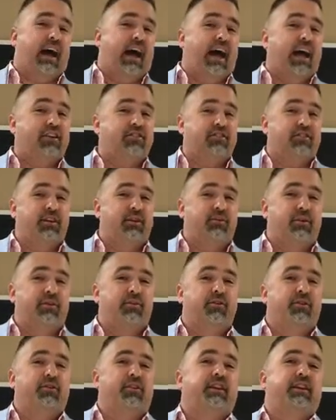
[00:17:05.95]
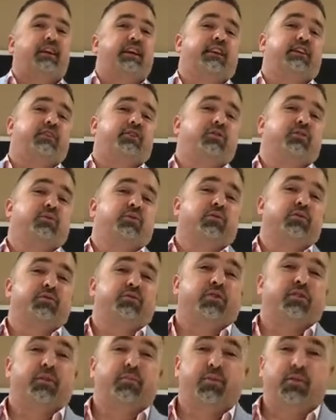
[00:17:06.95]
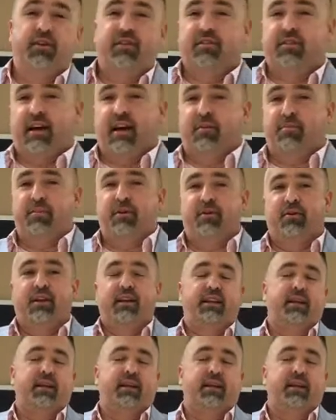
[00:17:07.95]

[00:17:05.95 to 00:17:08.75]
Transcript: actually, we really need a new roof on the Boy Scout building.